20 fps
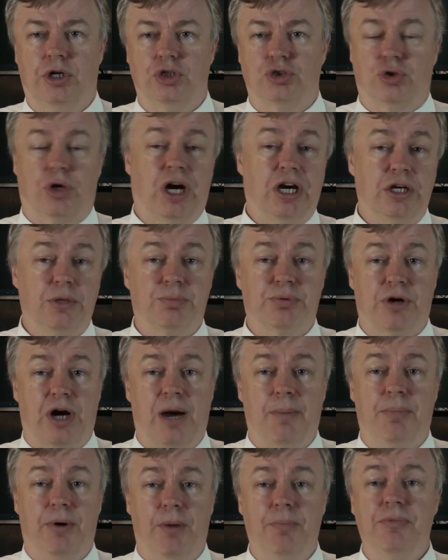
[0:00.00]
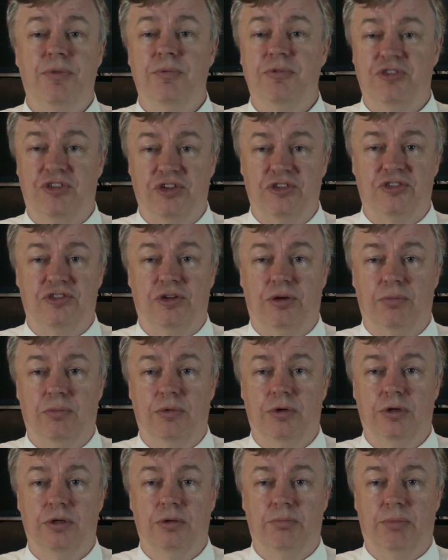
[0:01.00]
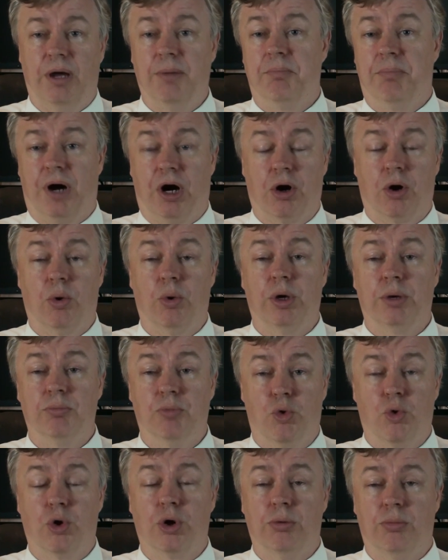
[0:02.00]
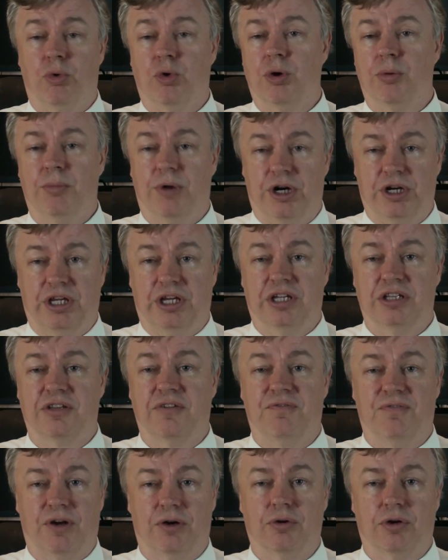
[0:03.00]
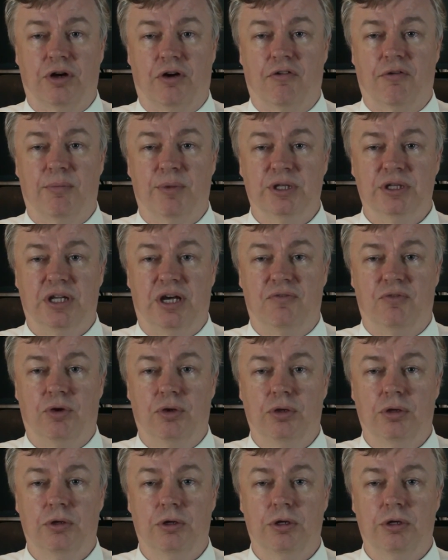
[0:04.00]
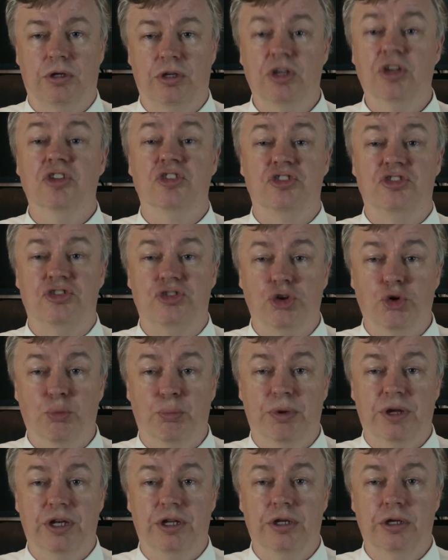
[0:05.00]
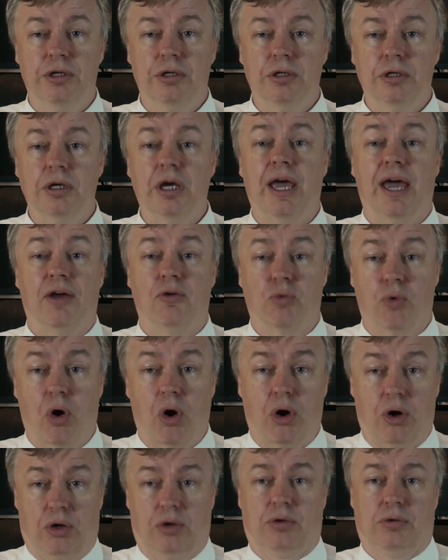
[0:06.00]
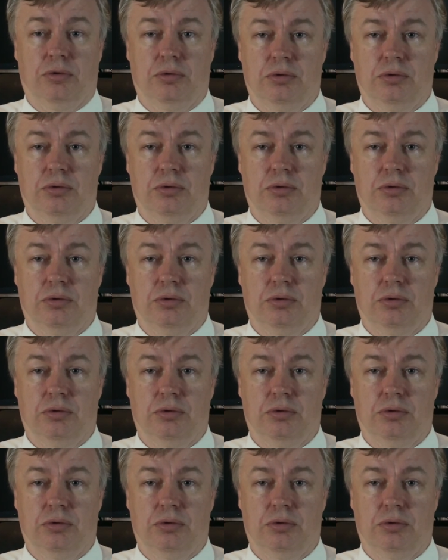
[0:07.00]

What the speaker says: Trying to prop up the system by borrowing more and more money at the federal government level is stupid and wrong.